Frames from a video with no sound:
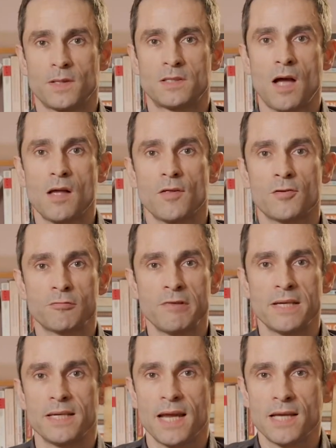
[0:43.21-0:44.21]
Tile
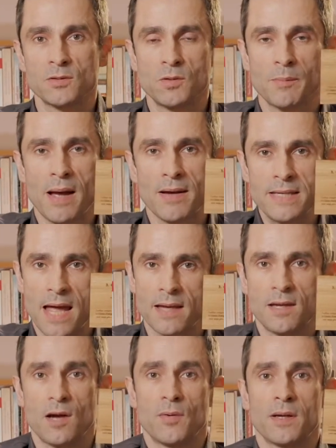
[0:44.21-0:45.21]
3 is all about
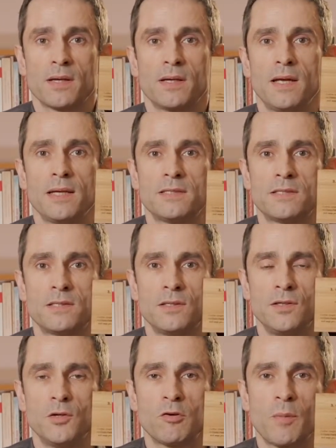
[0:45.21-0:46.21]
get going. It's
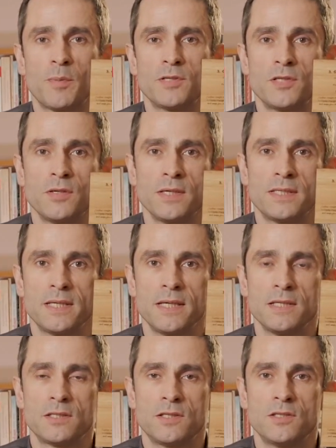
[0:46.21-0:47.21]
your
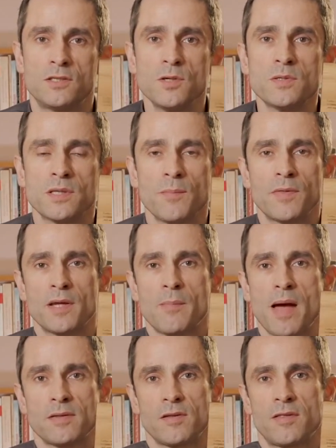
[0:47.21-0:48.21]
opportunity to do something
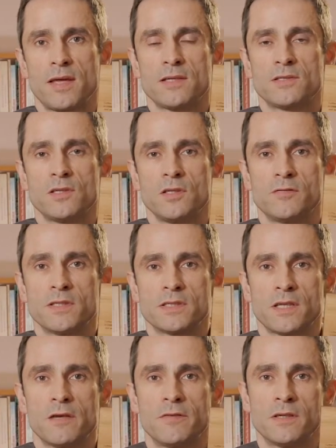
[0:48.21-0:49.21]
about the things that you've
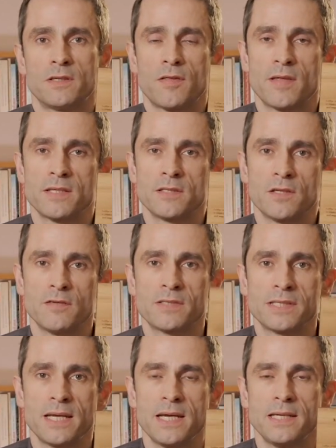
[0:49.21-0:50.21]
discovered, the things that you've
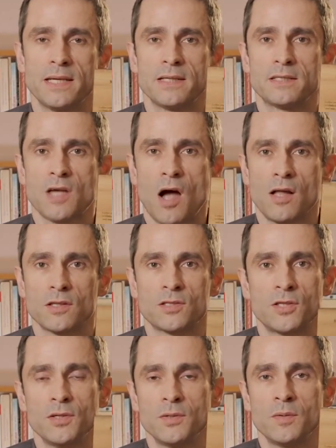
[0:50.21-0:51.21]
seen in Tile
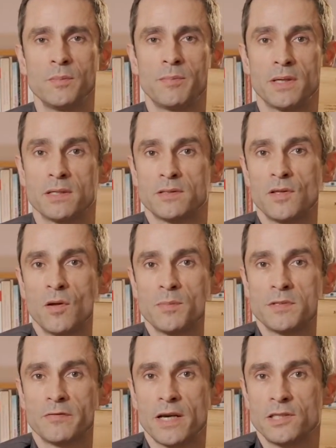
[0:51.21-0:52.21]
2 because of the
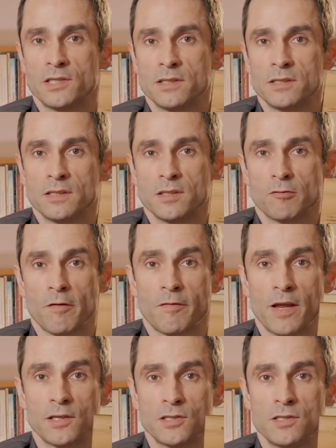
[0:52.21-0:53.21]
observations and the
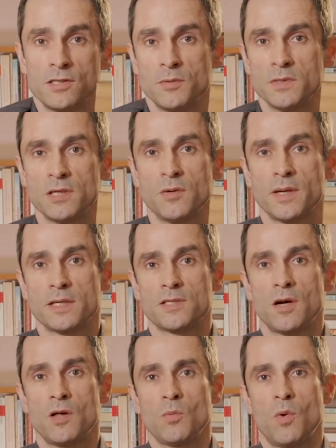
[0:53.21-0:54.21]
reflections you were doing in
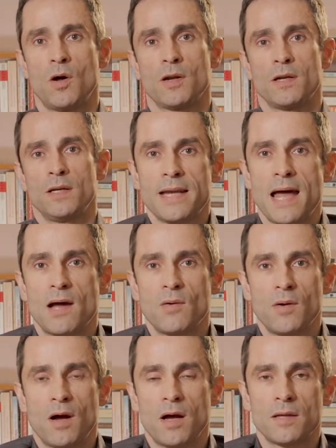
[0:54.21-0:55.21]
Tile 1.
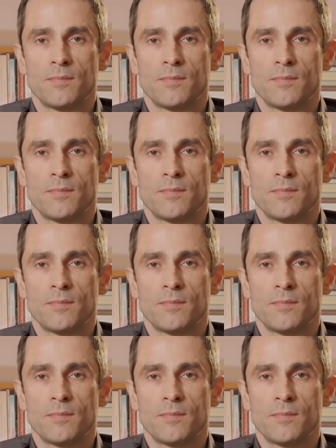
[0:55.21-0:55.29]
Now,